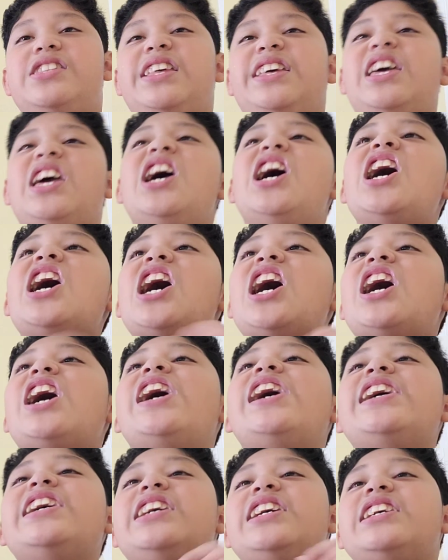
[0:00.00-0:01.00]
like,
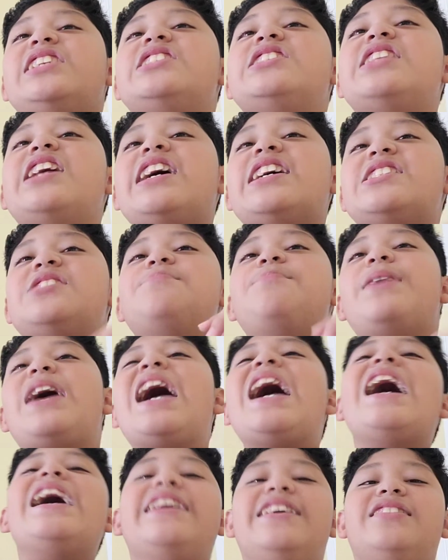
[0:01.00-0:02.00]
hi, he's that's
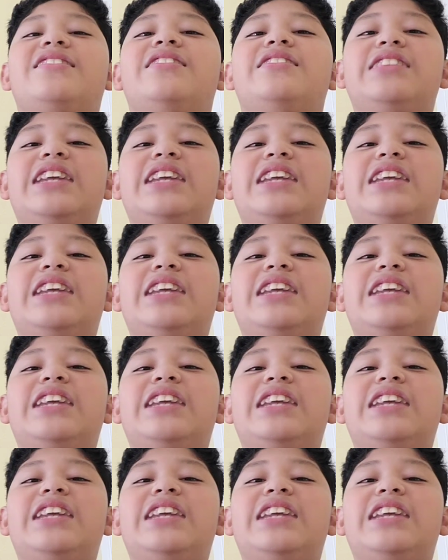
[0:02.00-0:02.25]
bad.